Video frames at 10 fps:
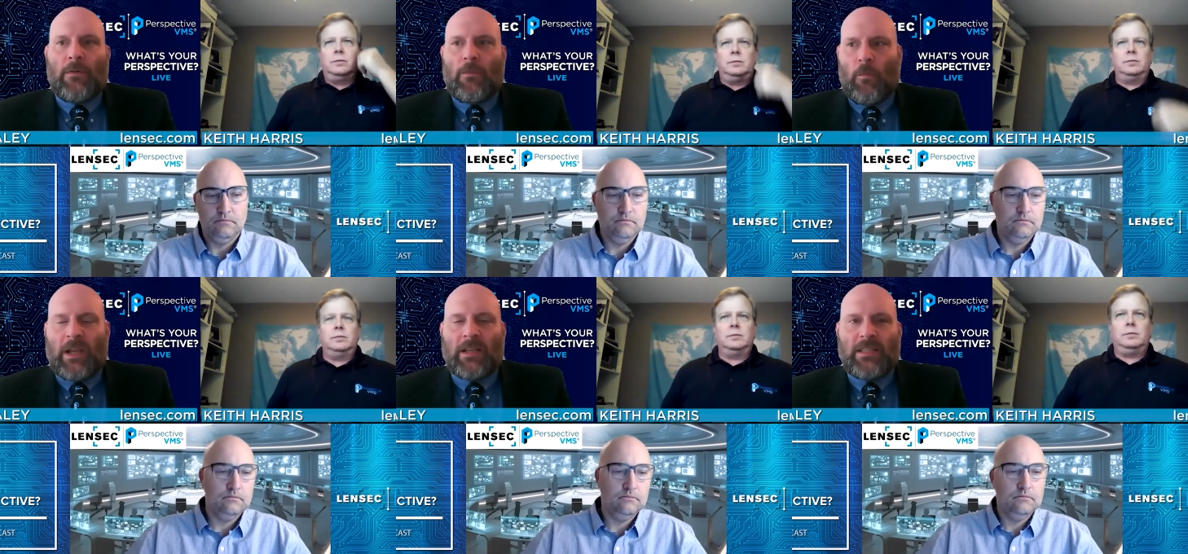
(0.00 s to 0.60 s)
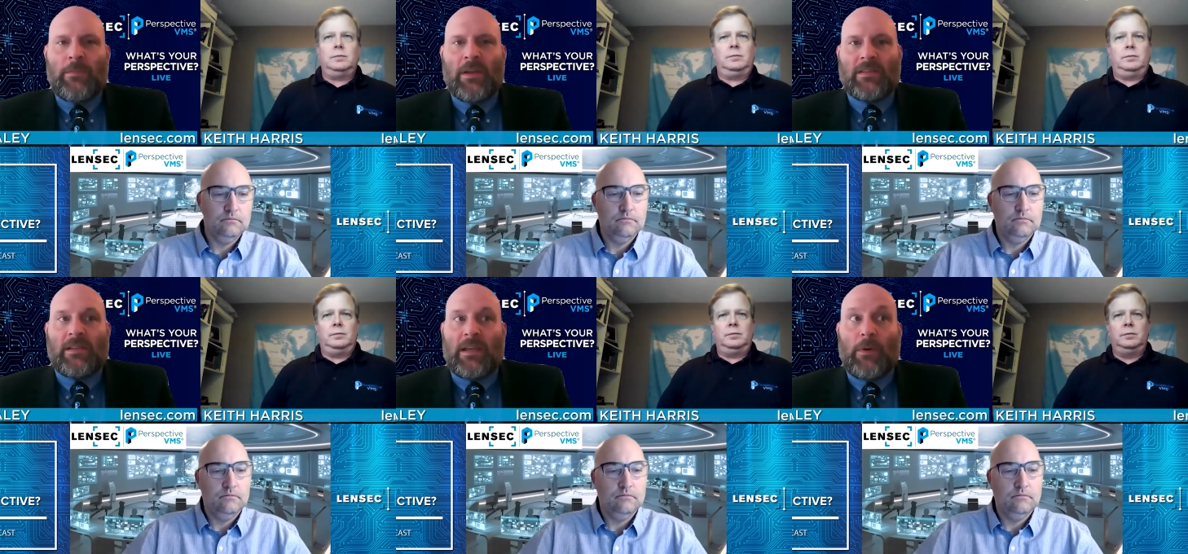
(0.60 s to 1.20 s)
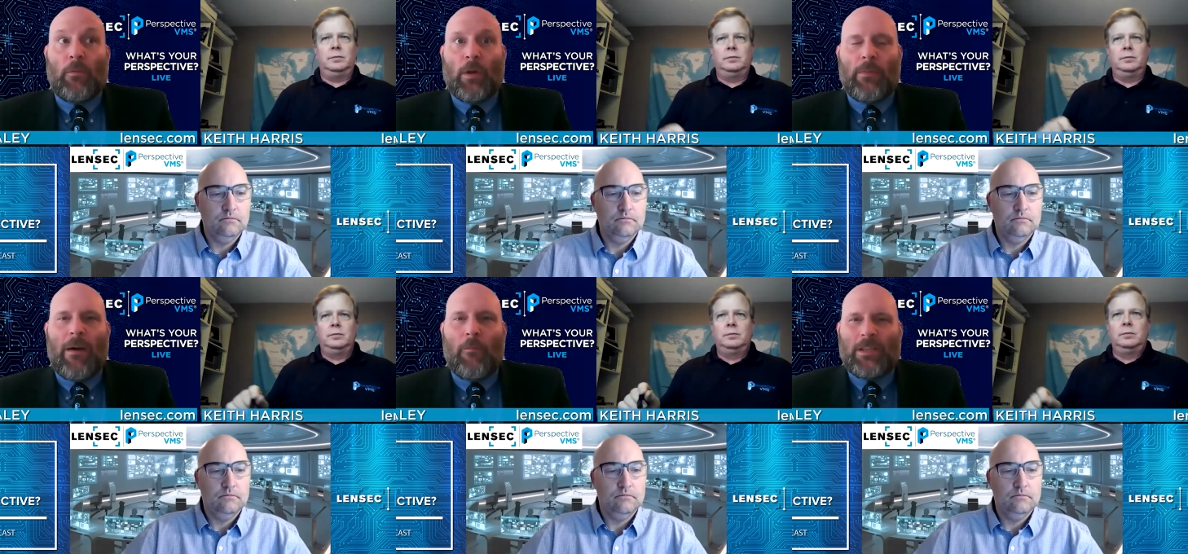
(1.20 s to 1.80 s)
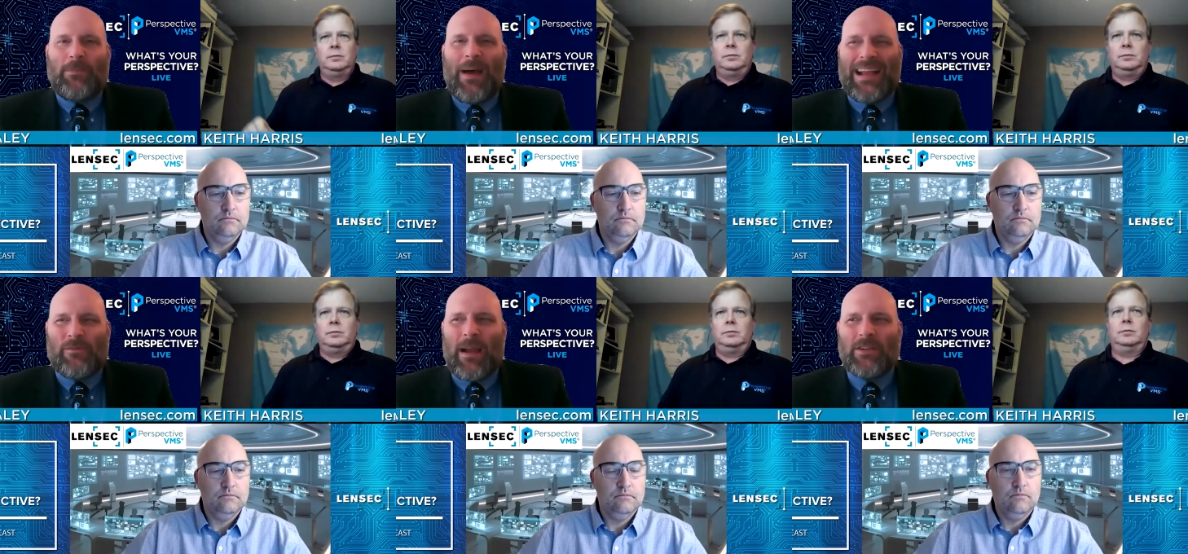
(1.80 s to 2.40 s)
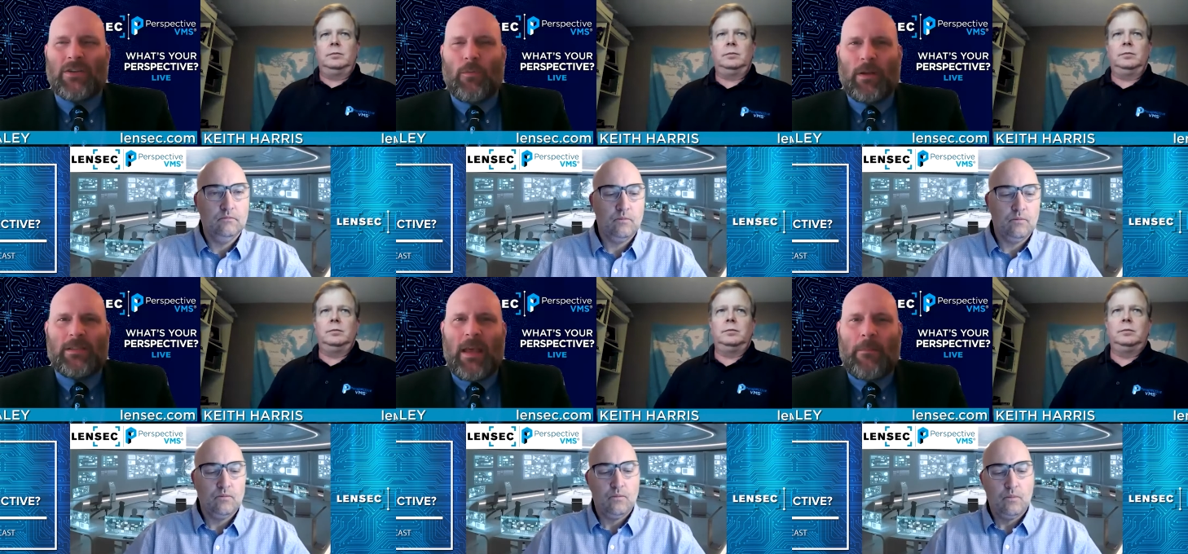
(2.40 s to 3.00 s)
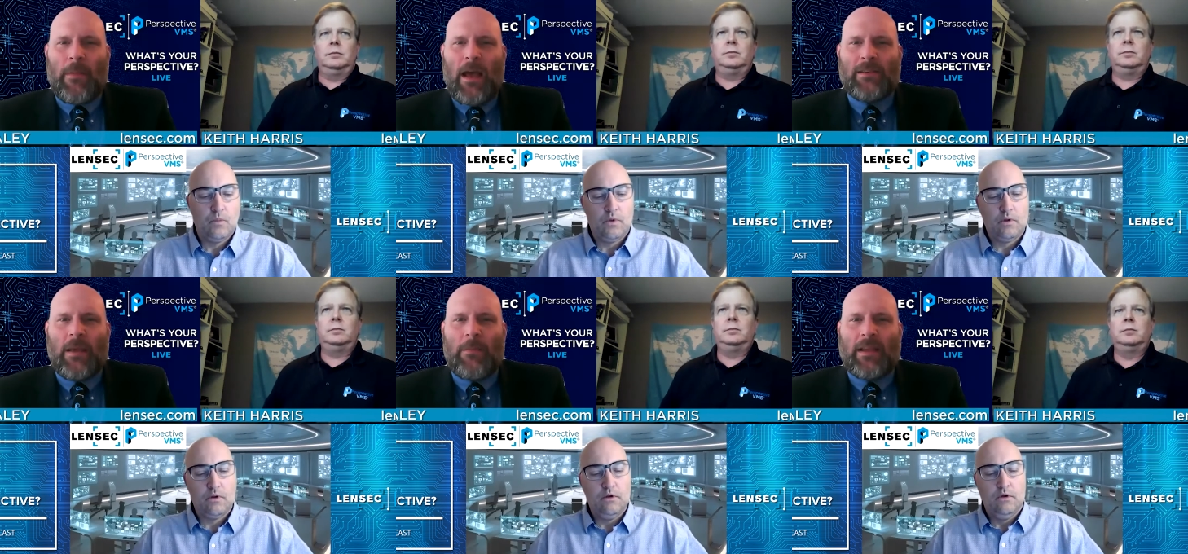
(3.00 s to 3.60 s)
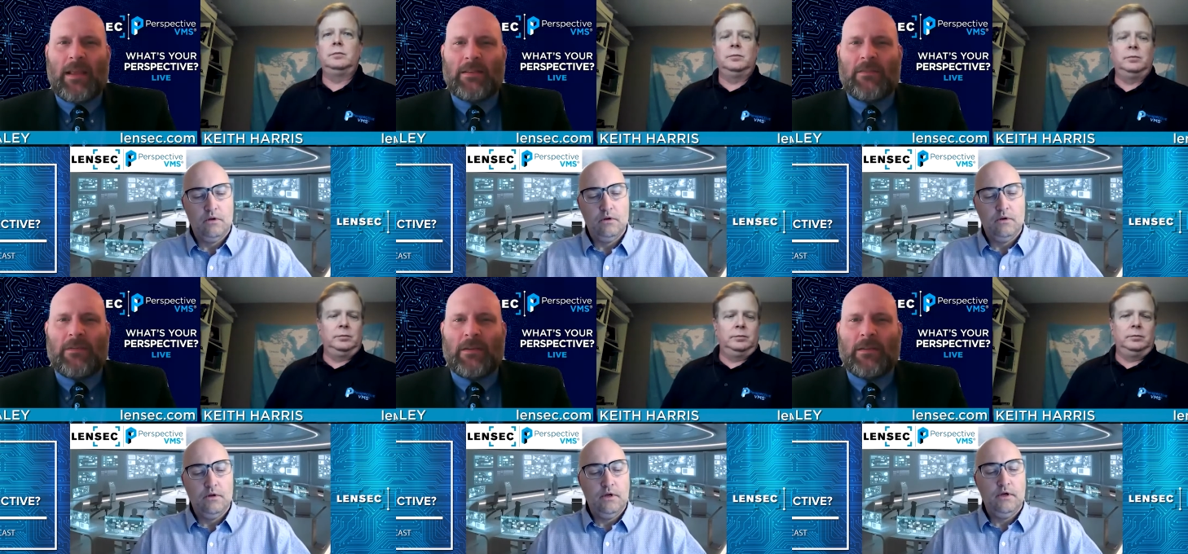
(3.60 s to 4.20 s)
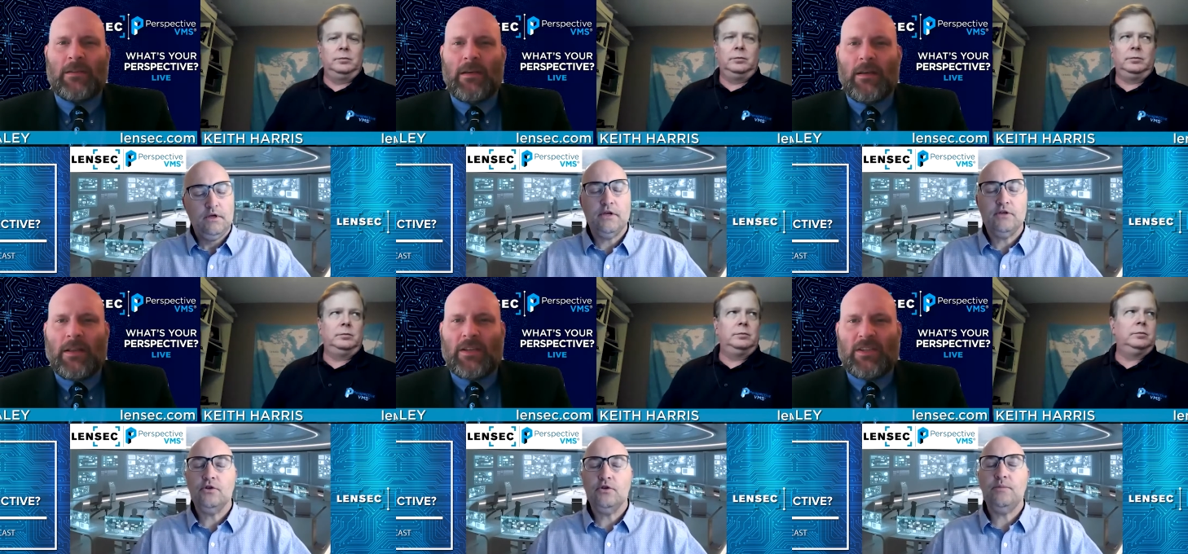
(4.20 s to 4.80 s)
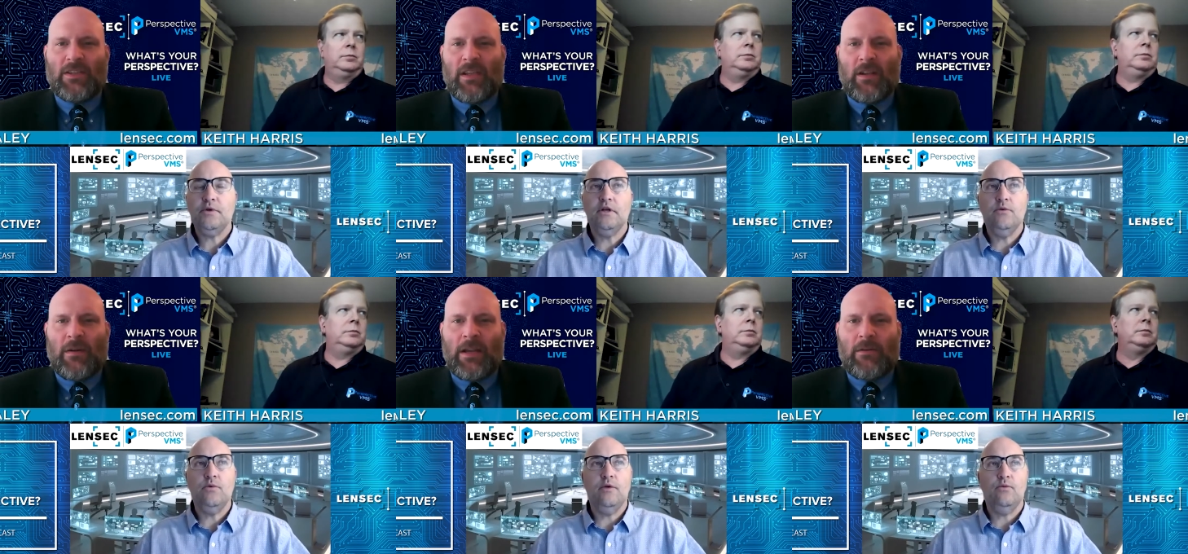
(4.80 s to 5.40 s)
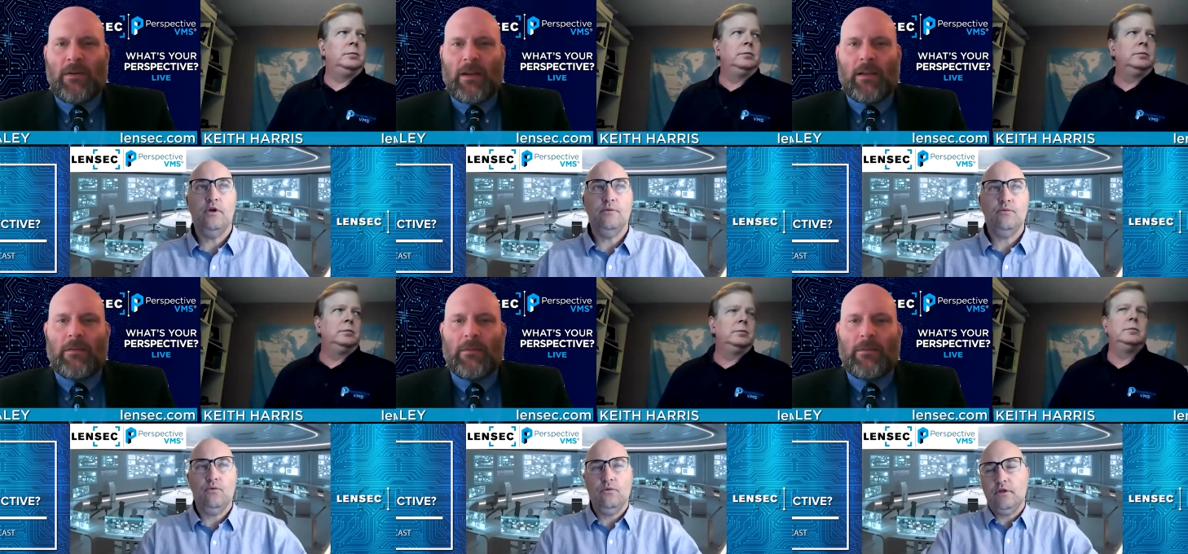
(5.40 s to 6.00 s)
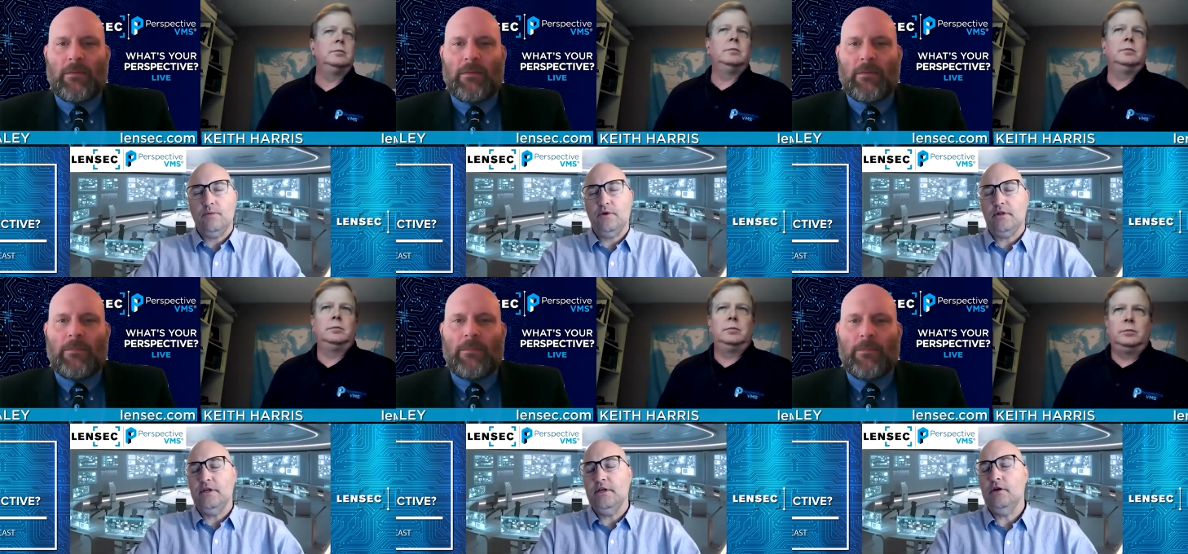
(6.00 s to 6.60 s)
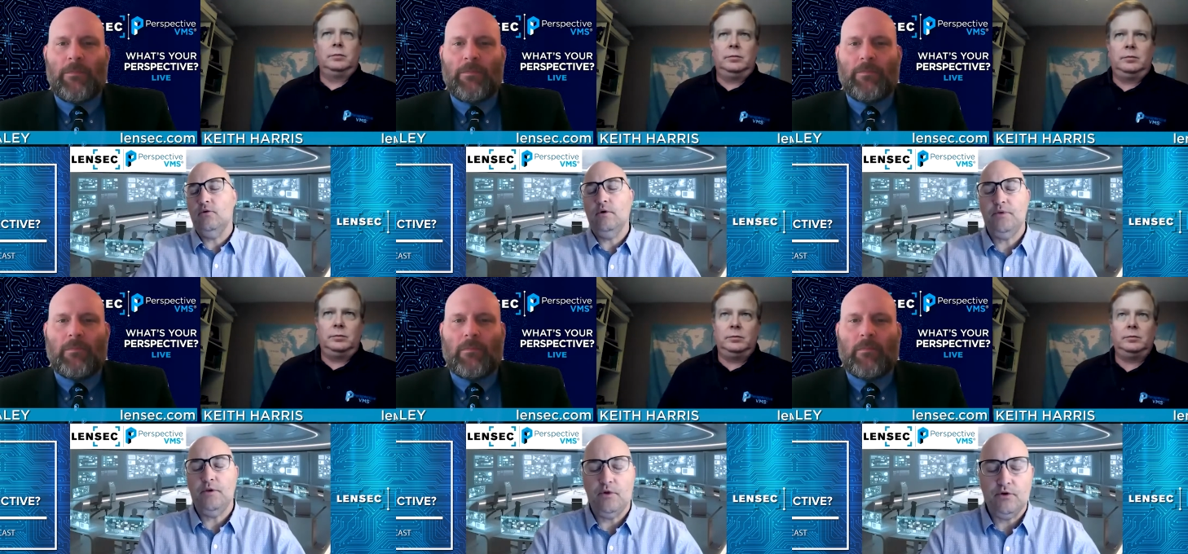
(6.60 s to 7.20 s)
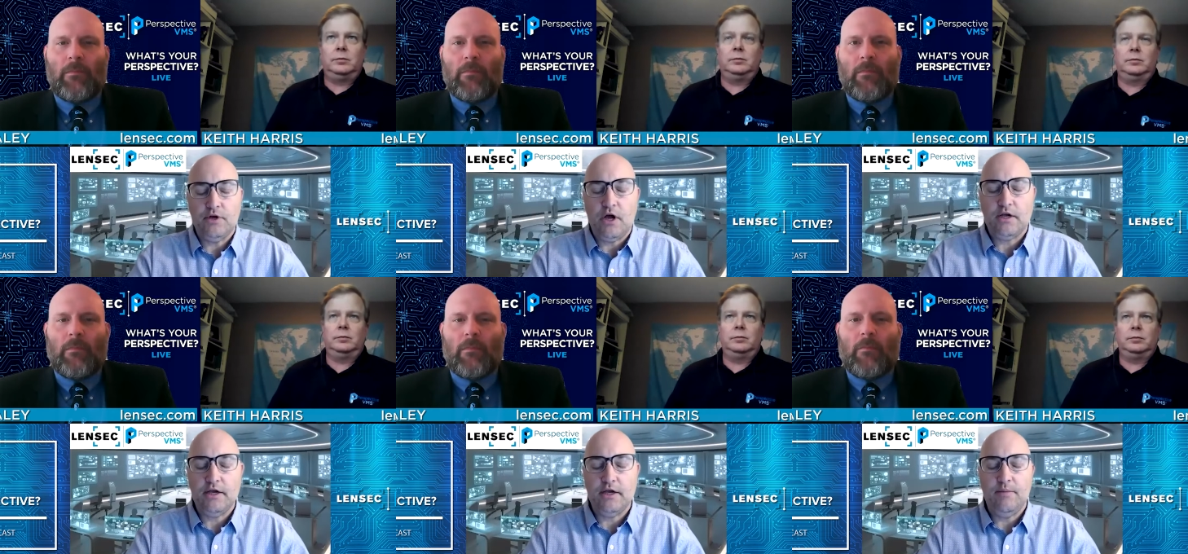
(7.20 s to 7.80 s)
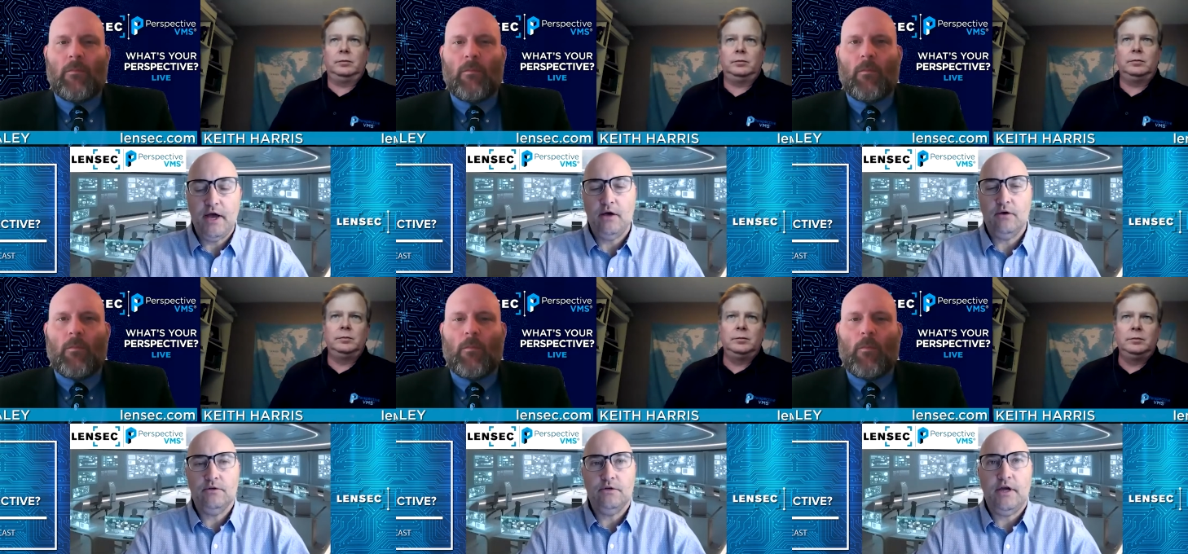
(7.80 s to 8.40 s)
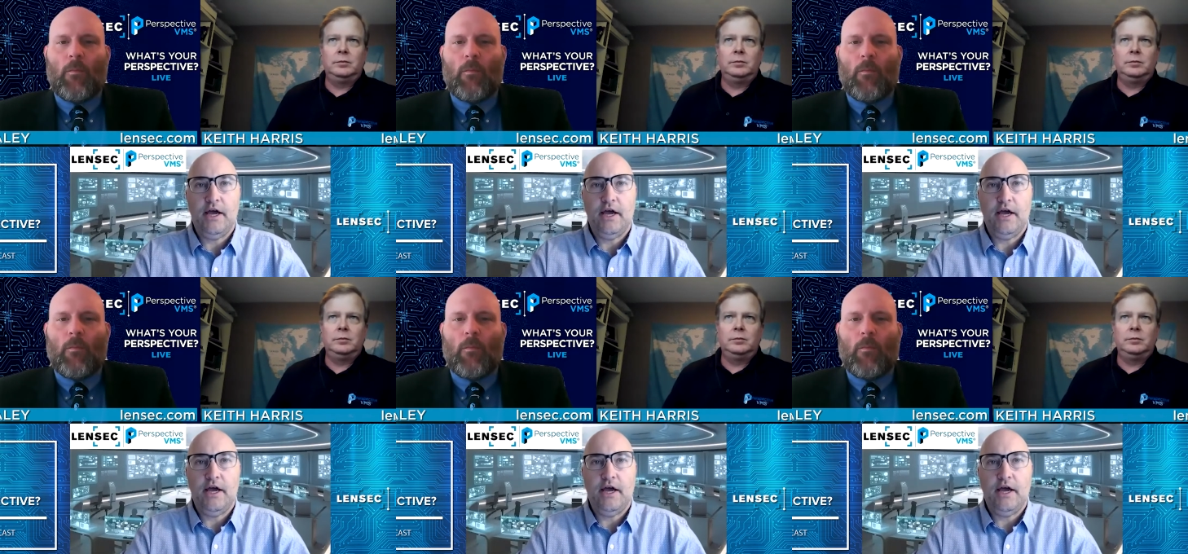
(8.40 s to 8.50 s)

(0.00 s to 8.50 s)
Speaker 1: seamlessly. But what about what's bi-directional? What's that? How's that make that different?
Speaker 2: Yeah, so typically typically, Neil, when people are talking about